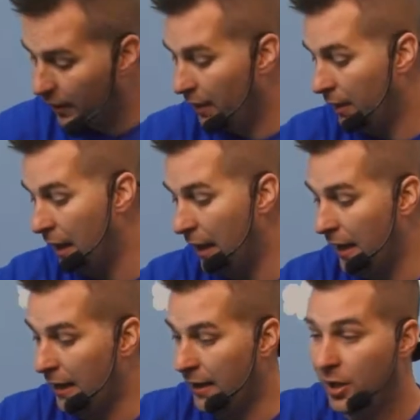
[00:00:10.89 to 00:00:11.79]
in
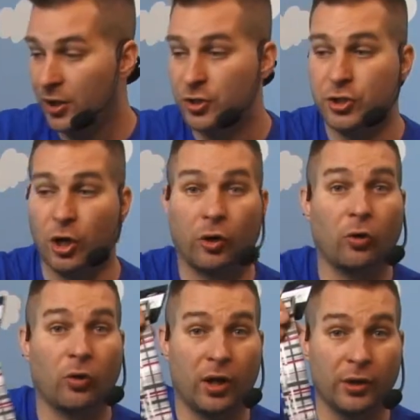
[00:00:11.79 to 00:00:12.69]
a
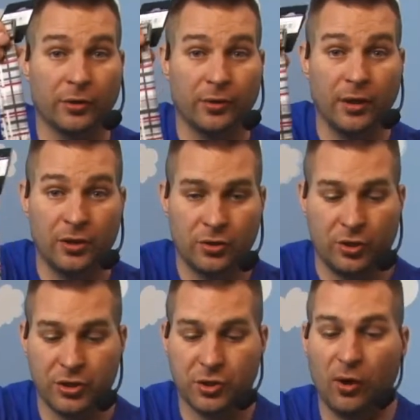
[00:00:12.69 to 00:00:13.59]
charcoal color.
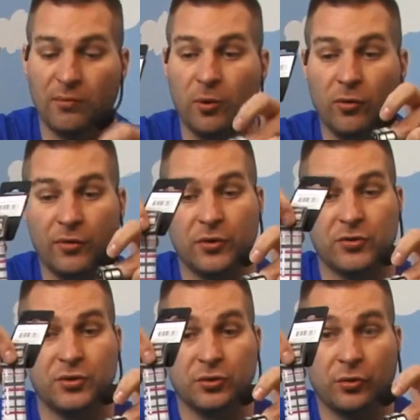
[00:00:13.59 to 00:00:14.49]
So I'll show off both
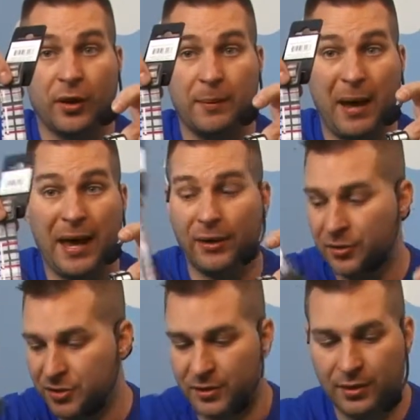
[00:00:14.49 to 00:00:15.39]
those two great
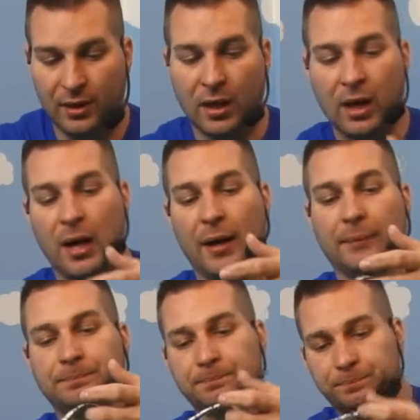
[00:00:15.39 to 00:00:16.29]
patterns.
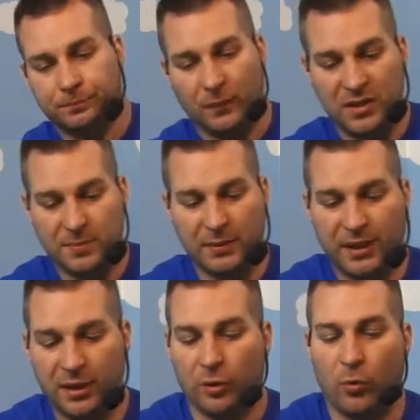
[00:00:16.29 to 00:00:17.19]
This
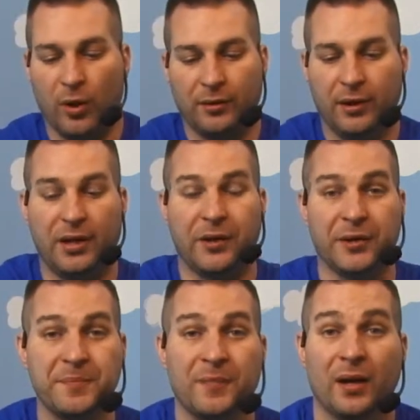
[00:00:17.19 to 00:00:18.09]
particular one
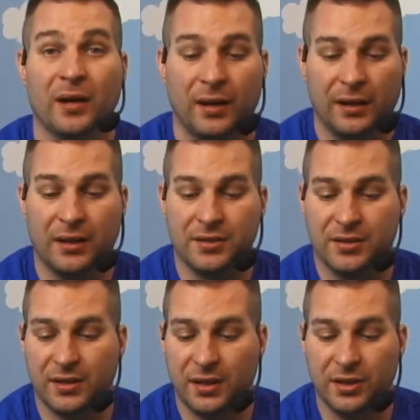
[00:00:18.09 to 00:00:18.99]
here
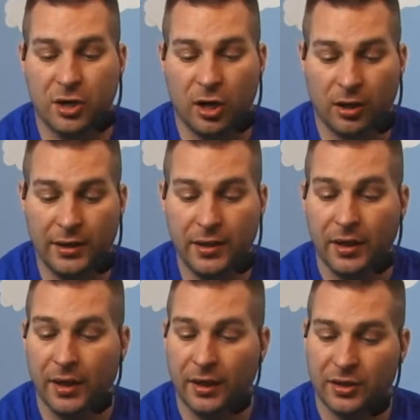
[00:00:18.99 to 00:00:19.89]
is the chocolate.
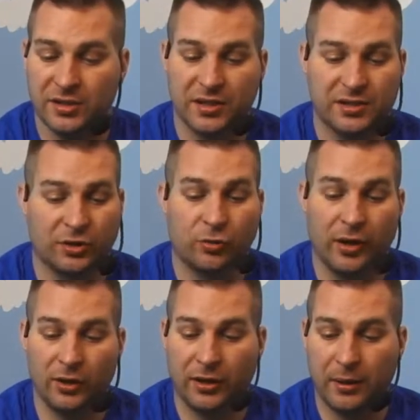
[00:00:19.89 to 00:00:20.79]
You can see it's a
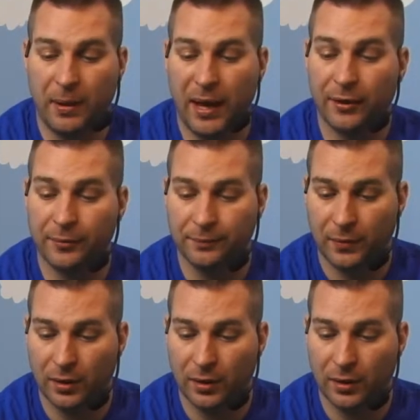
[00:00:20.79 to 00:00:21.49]
great looking pattern.